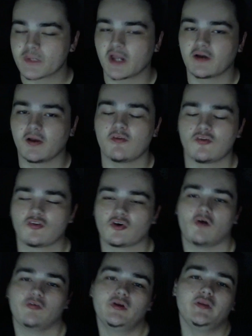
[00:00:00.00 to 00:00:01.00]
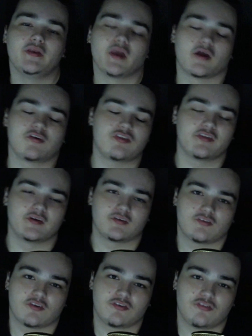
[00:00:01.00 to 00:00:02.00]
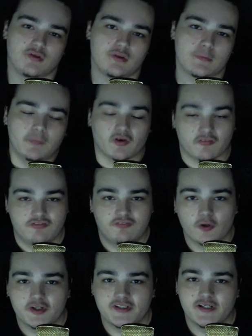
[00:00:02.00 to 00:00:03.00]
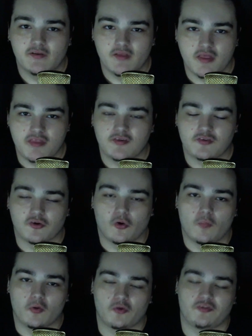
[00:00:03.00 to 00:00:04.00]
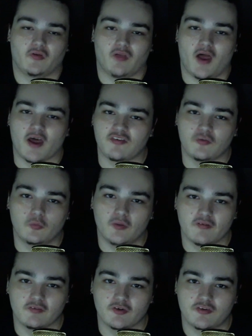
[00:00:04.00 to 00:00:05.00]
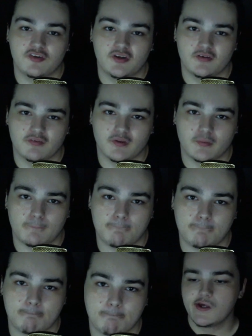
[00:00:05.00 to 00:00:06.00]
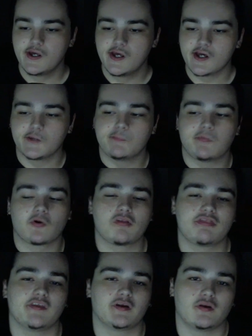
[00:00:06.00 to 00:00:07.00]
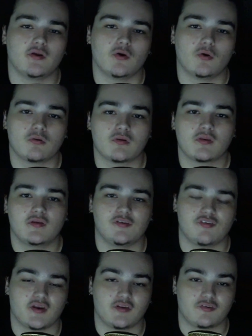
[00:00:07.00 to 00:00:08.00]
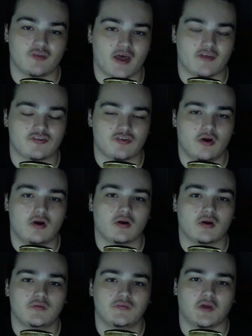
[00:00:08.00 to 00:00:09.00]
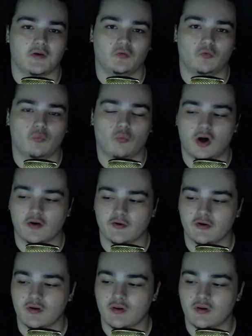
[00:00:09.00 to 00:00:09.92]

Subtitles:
Now these are all really nice things to see, but unfortunately these are almost the last that we ever see of him. An important thing to note is that his last song, titled Water,